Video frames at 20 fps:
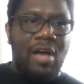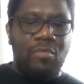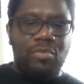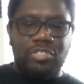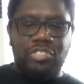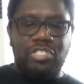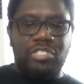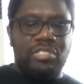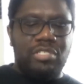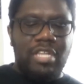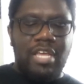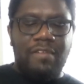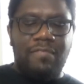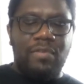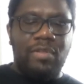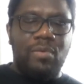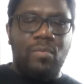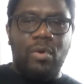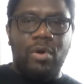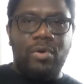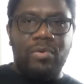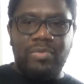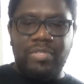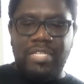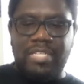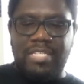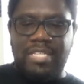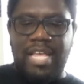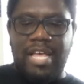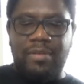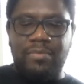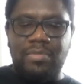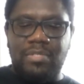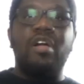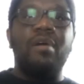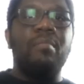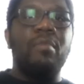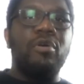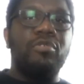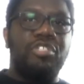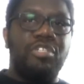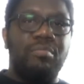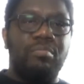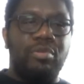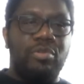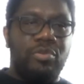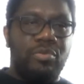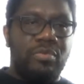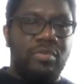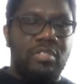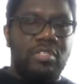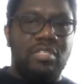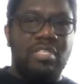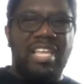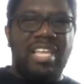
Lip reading: I would just definitely work on the sounds, emotion balloons.